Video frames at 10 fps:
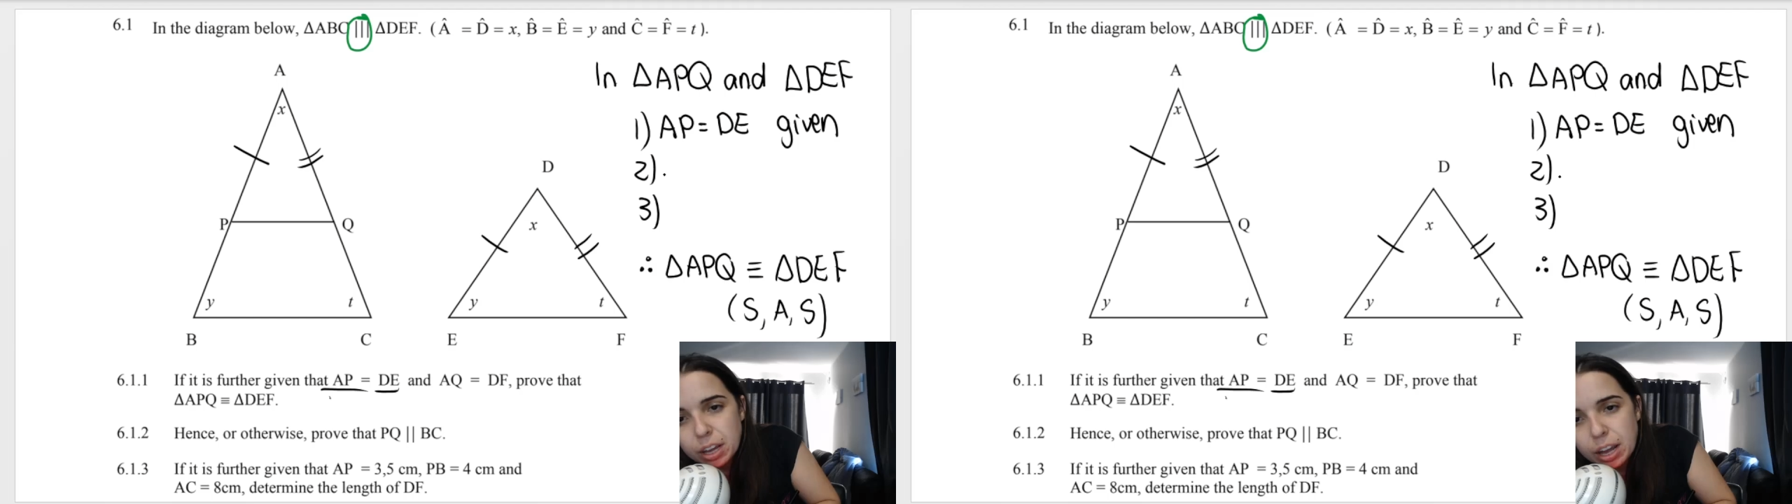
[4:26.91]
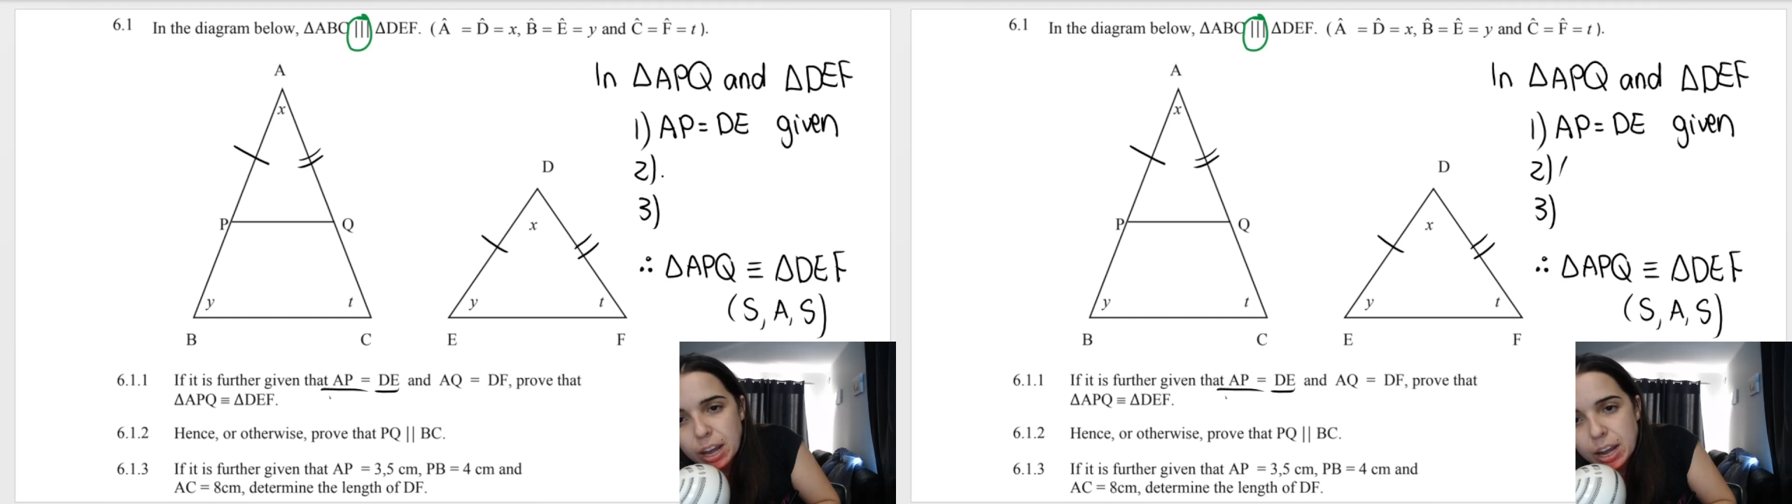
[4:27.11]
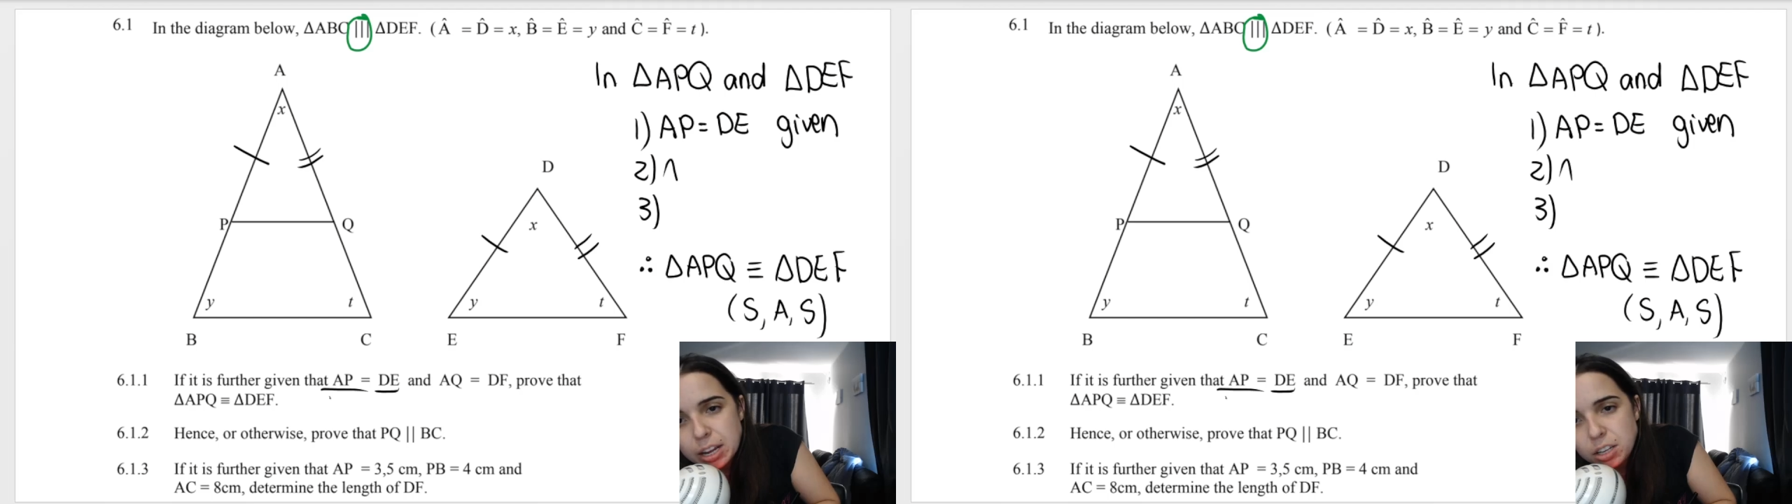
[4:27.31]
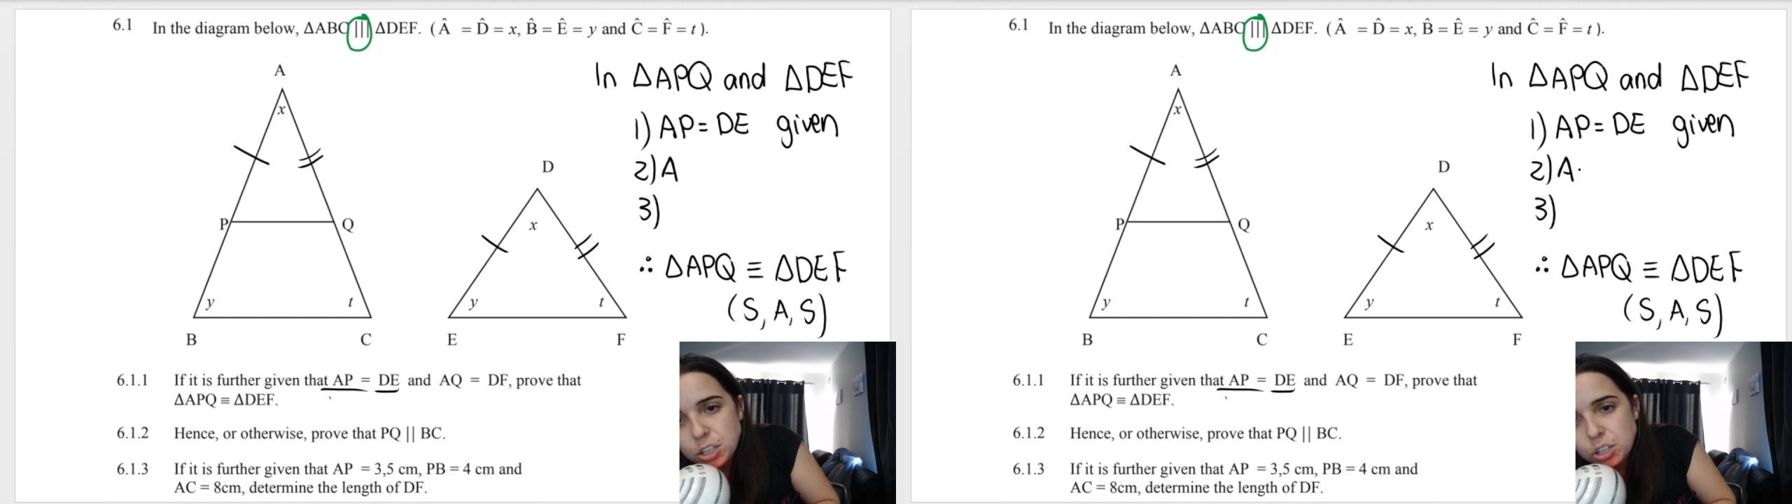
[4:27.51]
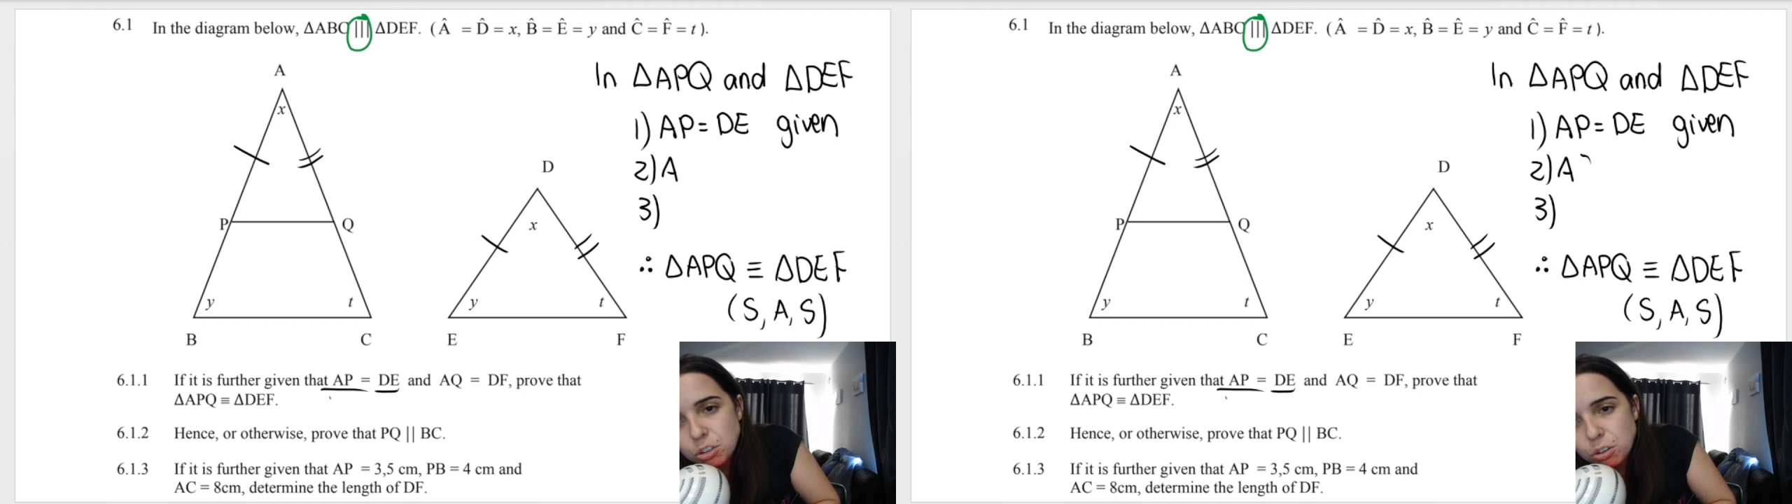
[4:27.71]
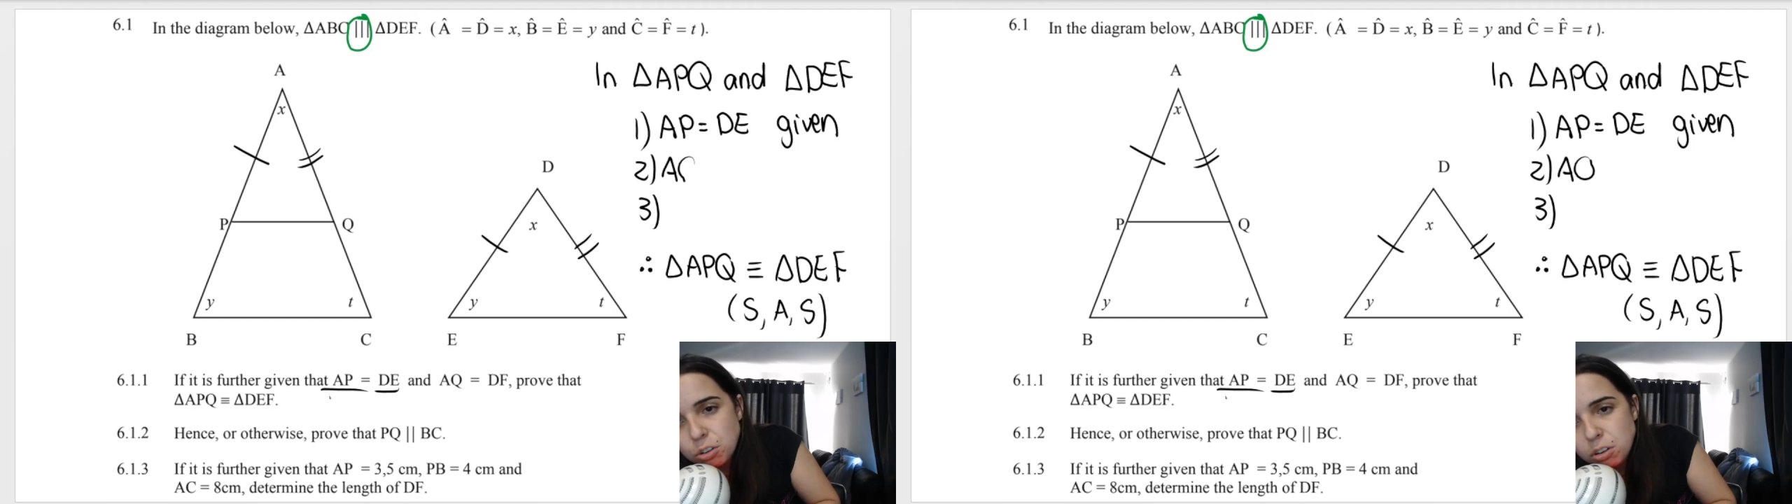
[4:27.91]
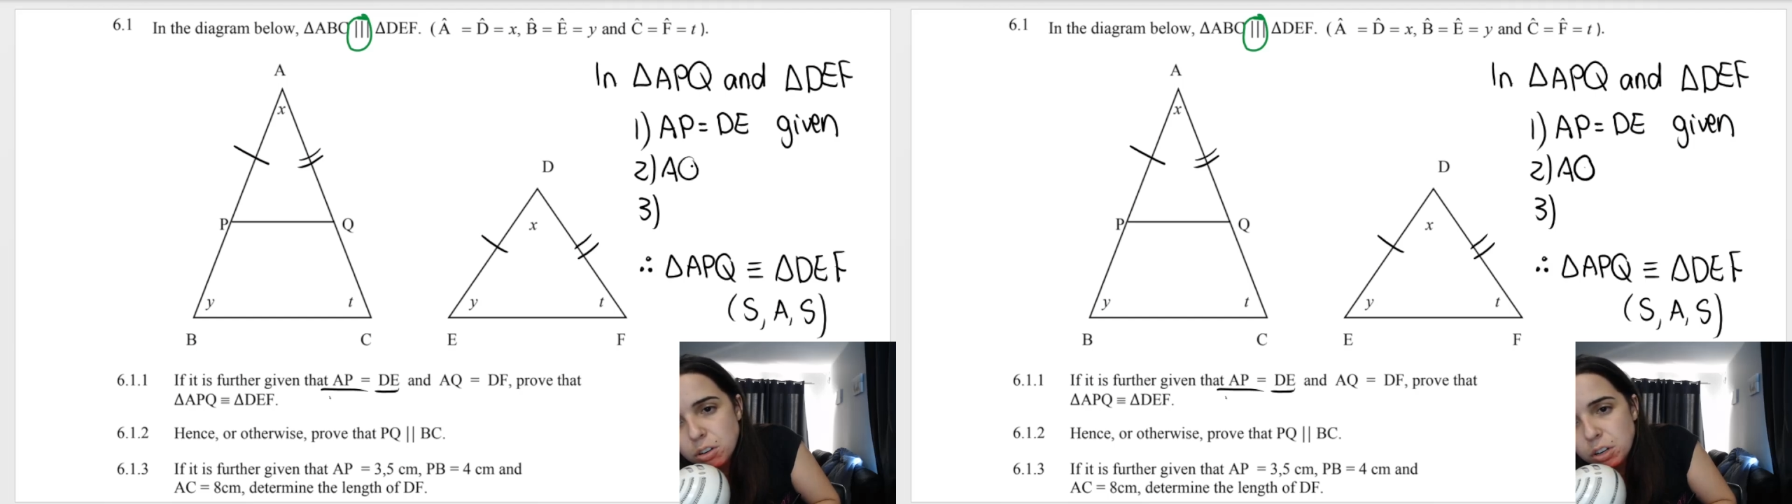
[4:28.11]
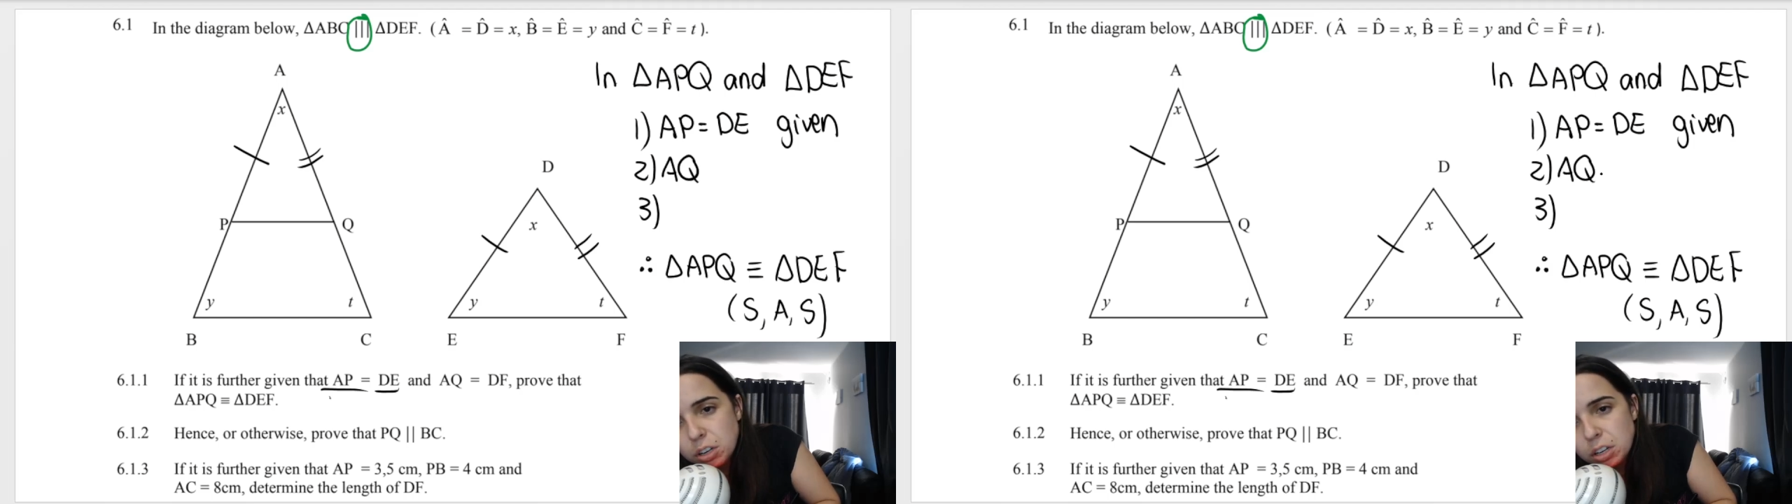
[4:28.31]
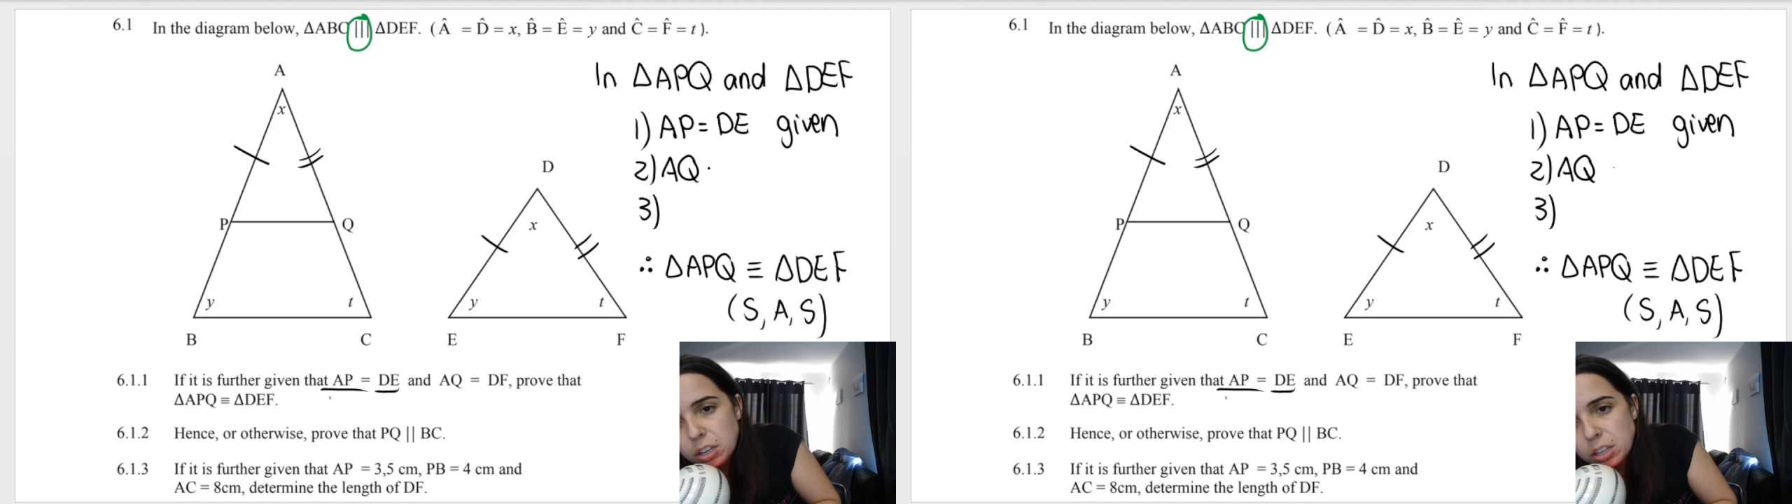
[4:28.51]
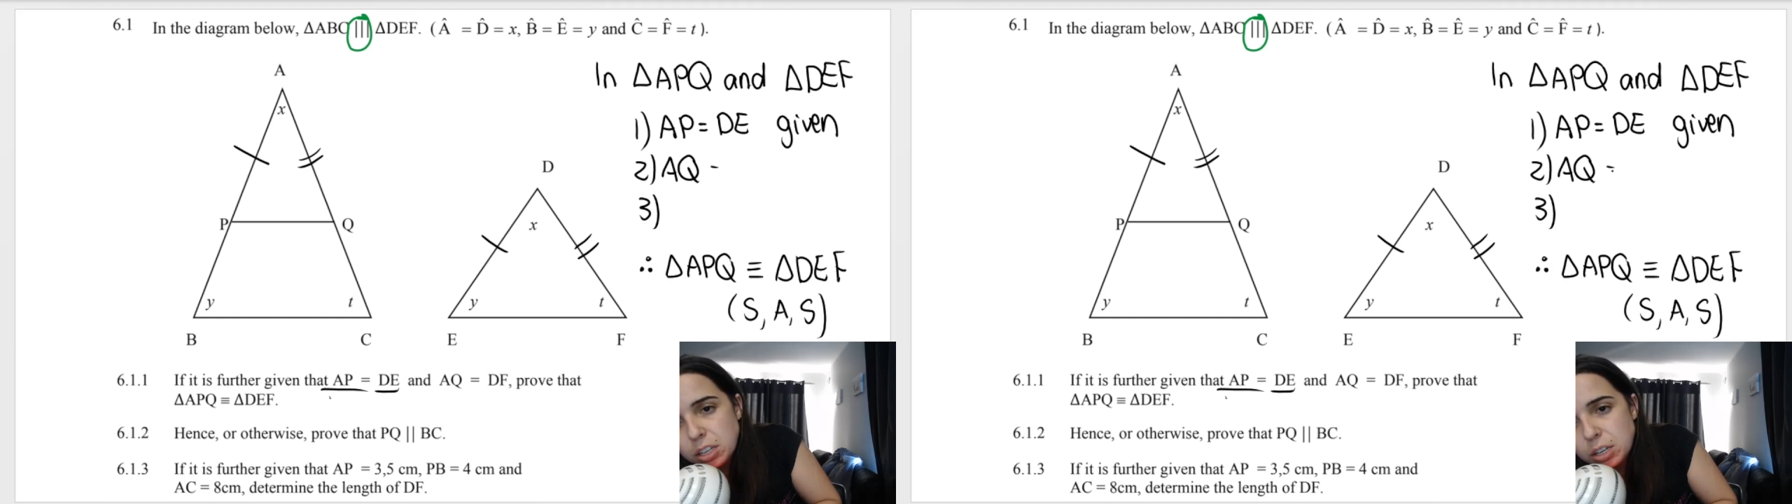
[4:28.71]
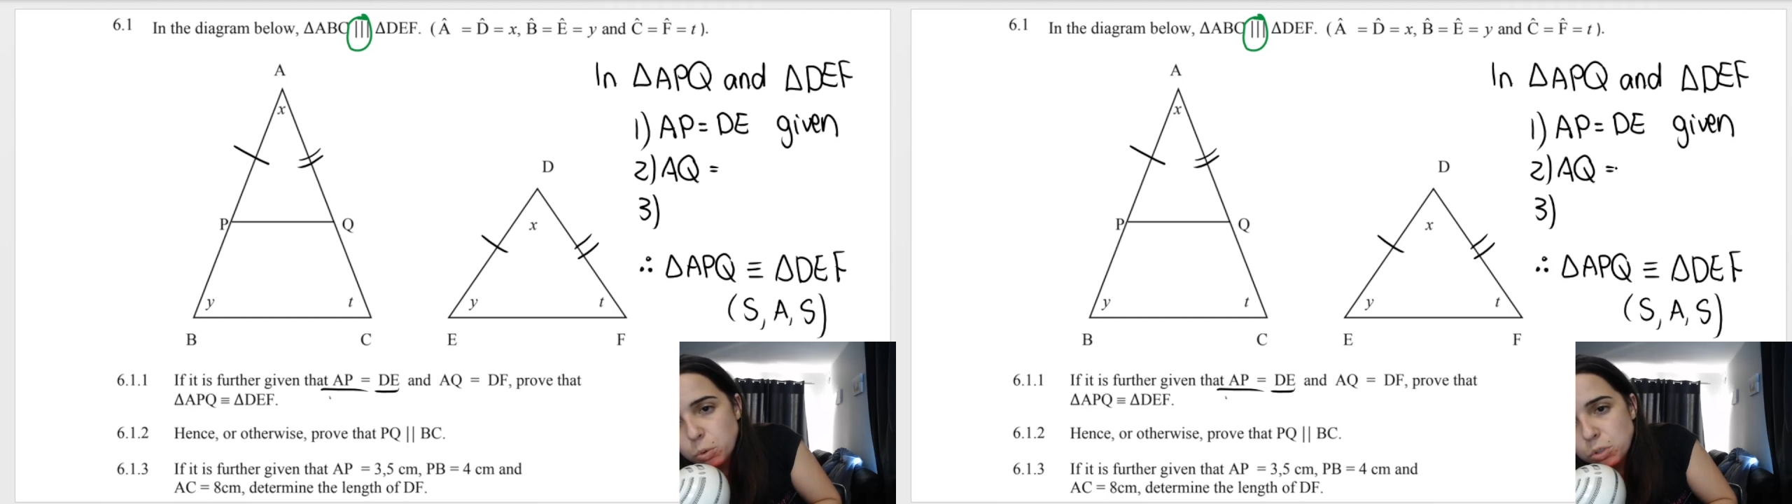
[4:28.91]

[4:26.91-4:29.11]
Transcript: AQ equal